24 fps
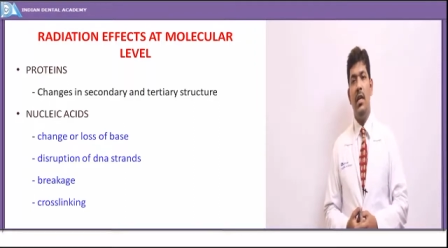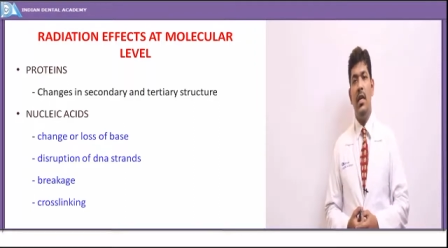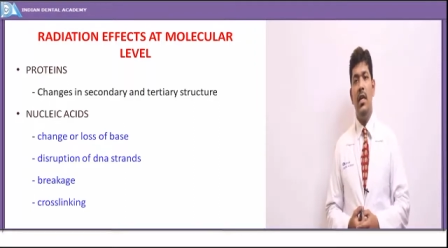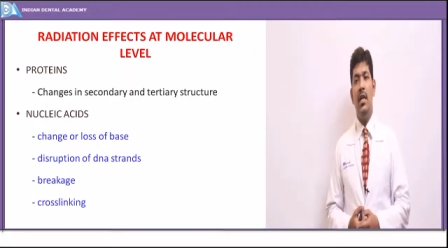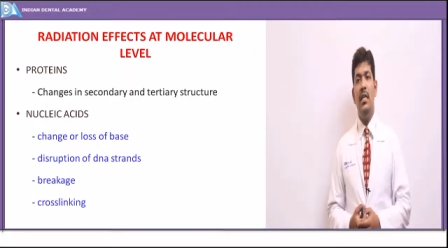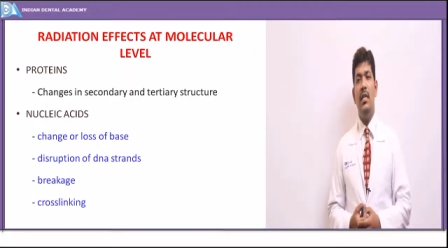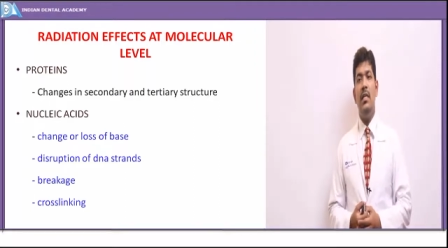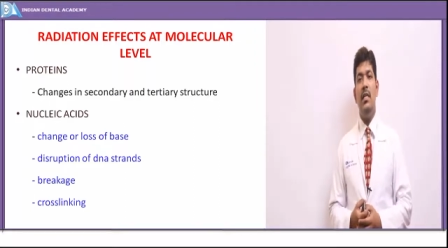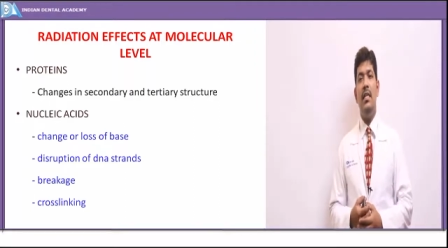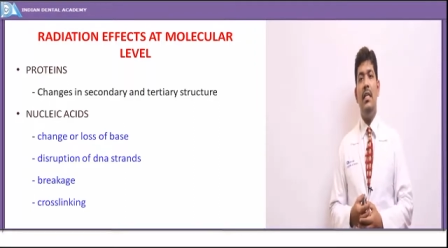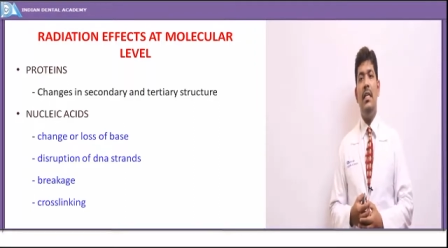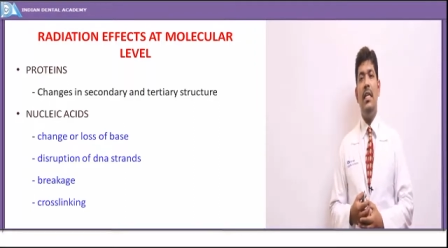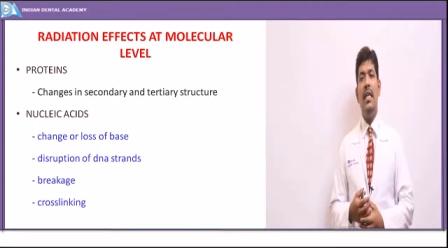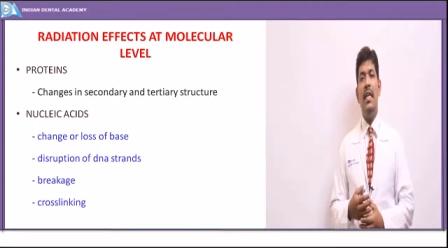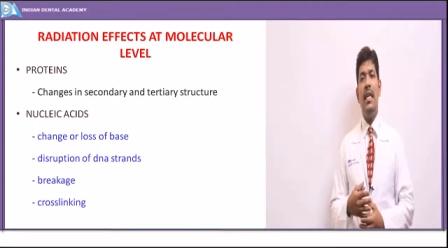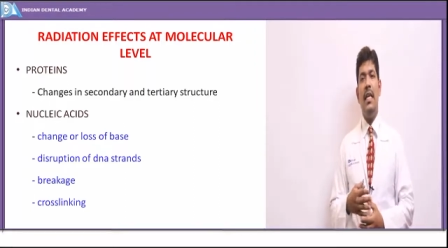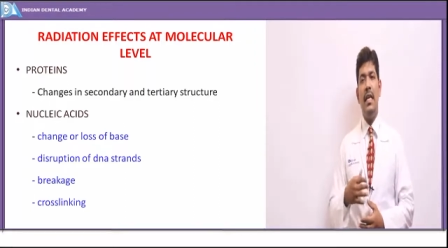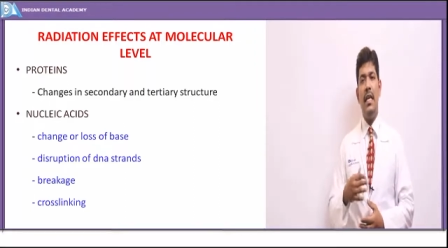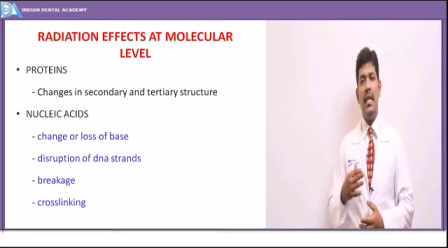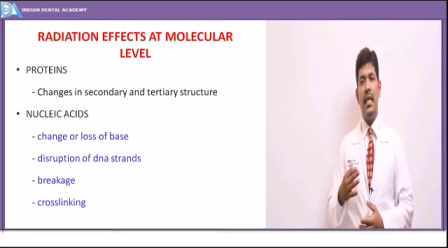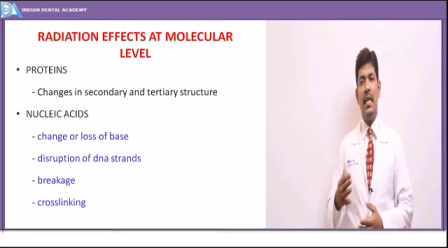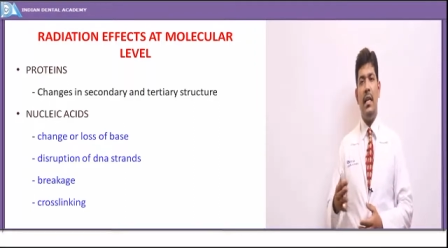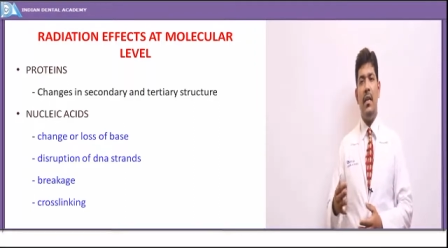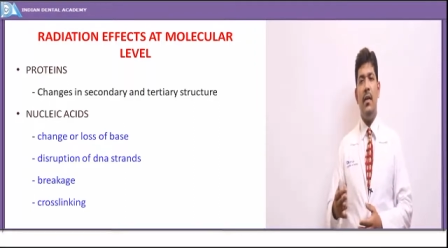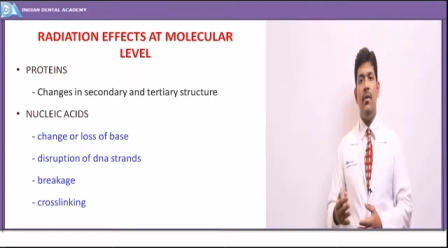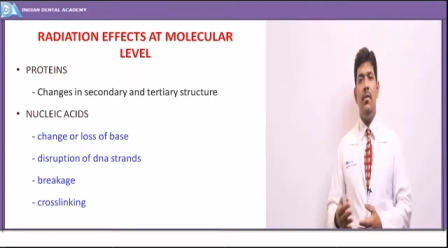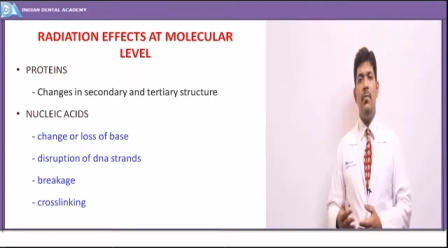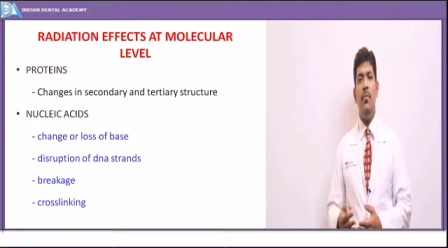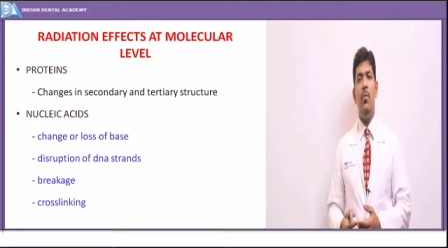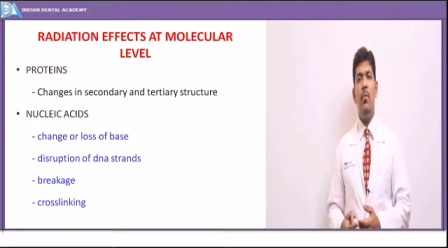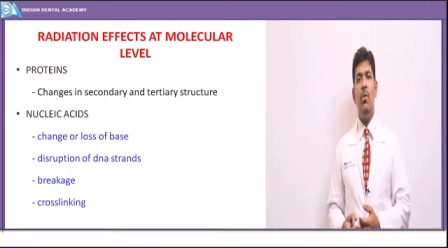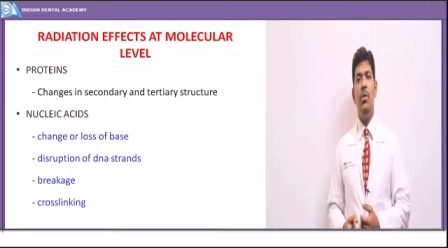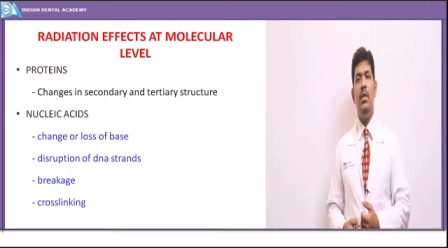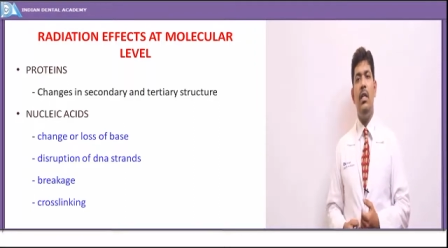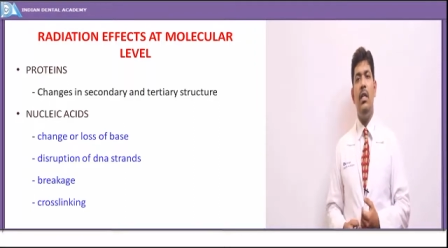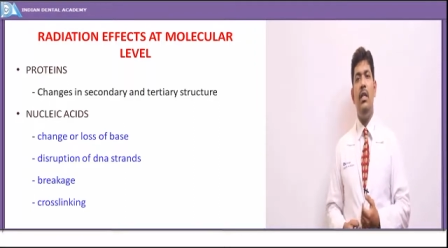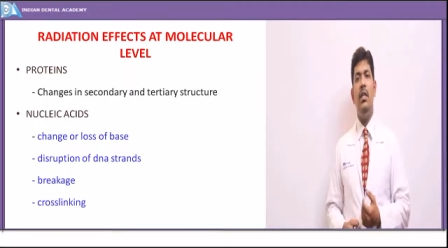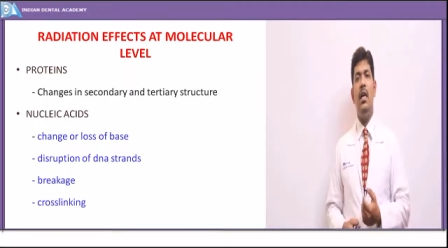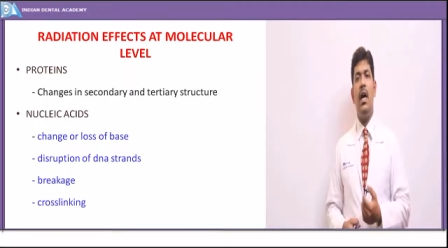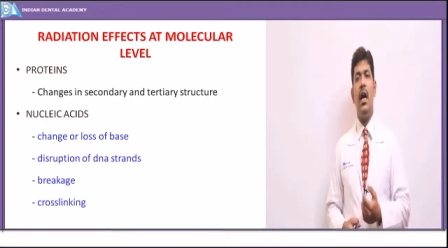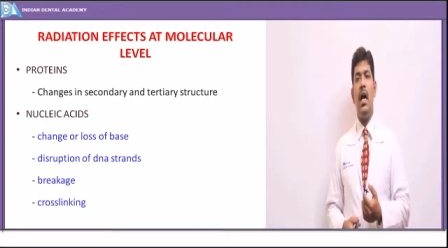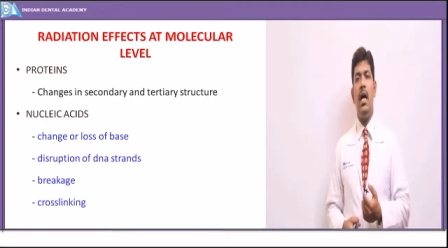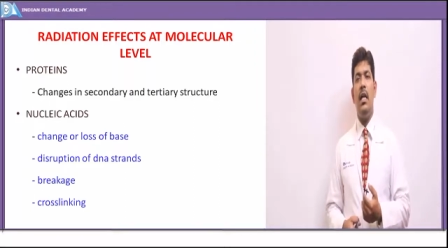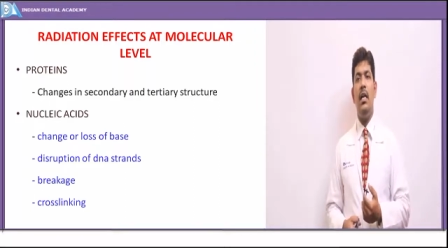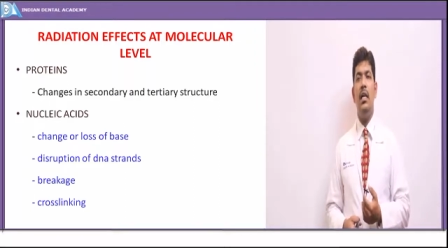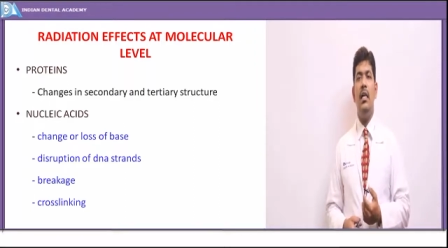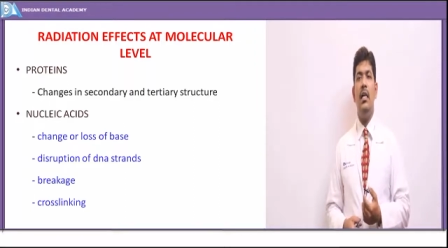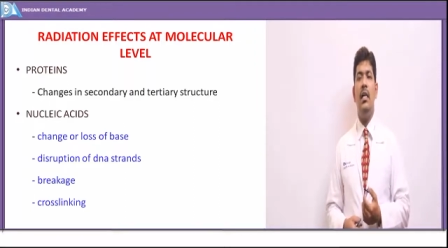it is the DNA more than the
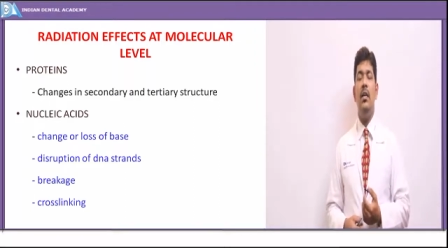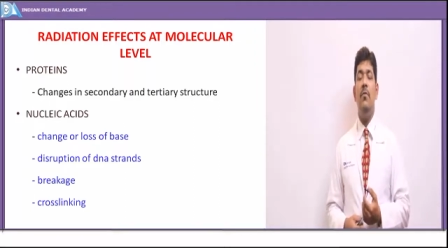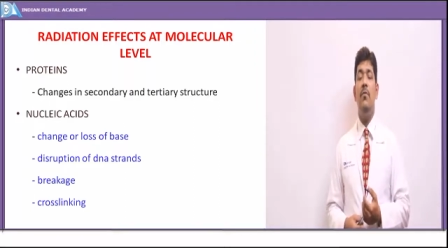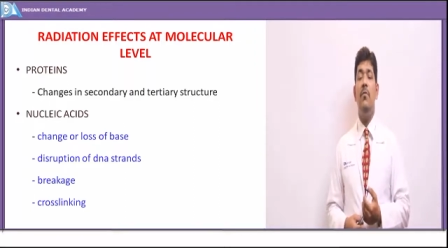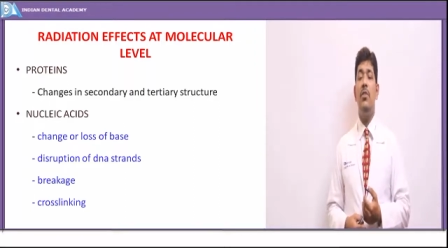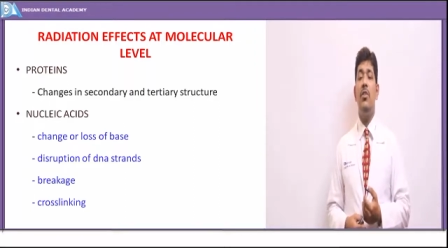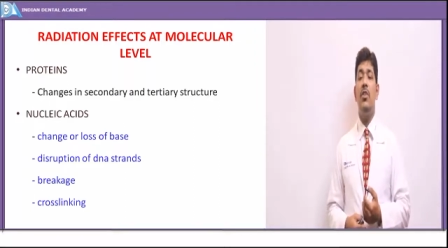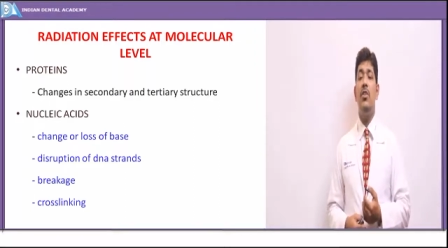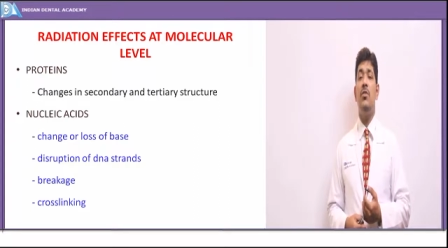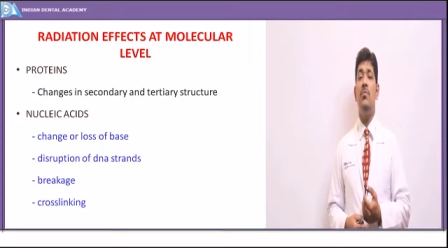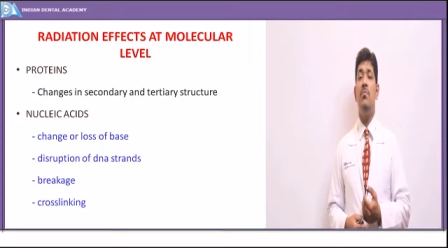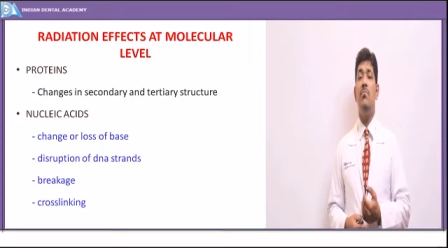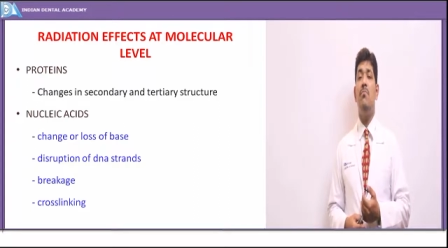RNA which is